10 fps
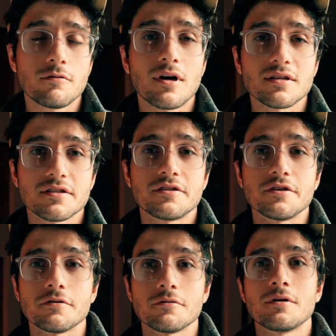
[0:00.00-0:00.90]
want to
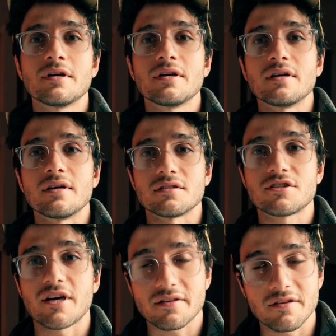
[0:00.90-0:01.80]
do is
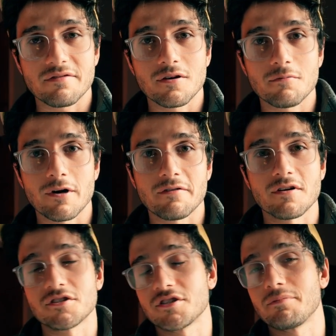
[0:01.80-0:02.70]
check the firmware version